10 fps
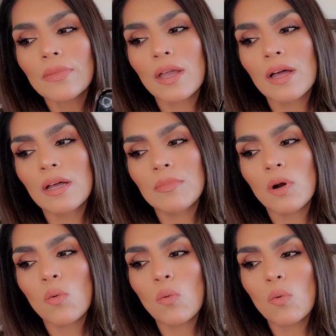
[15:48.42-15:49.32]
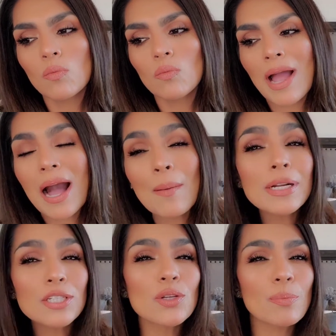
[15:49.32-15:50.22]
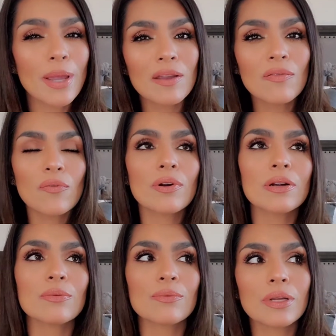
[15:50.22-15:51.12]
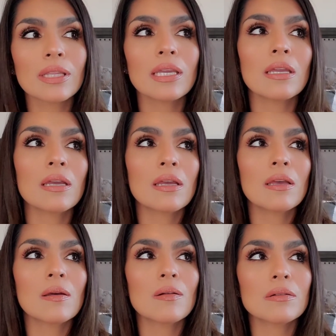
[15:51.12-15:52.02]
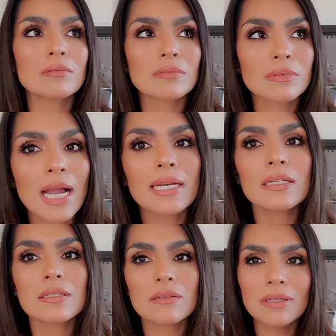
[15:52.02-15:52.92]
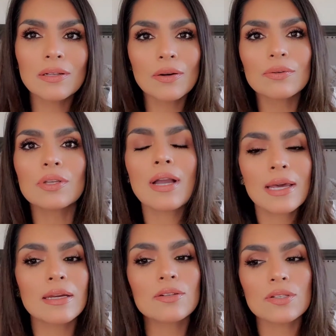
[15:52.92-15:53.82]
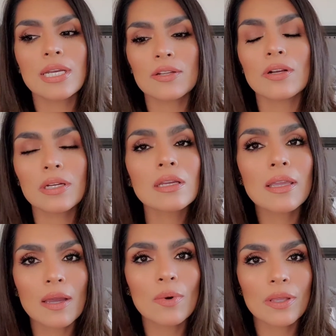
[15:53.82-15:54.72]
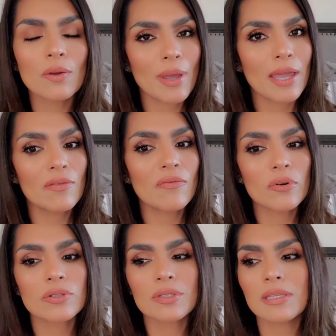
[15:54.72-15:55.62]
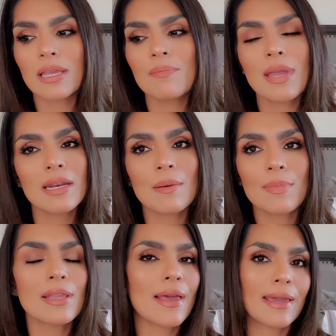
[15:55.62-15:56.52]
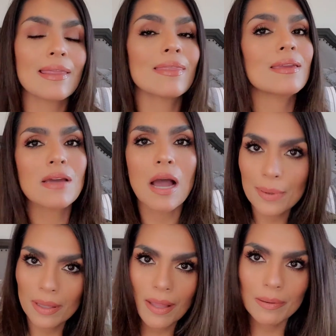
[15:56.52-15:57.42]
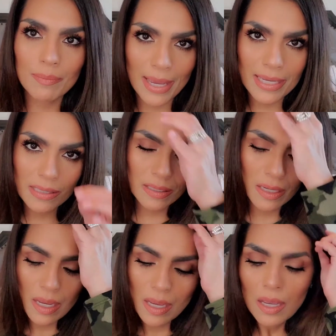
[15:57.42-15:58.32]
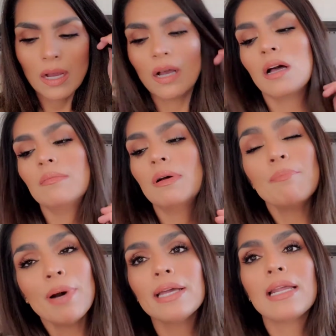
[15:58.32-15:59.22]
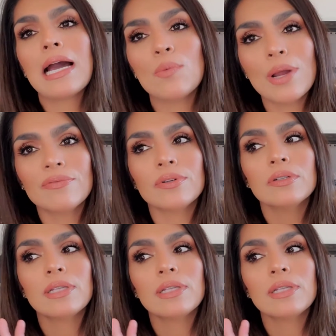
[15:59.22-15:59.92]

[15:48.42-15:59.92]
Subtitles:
how much you pay for it really kind of, you know, you got to understand you're going to get what you pay for. So it may not be like the top of the line best. But however,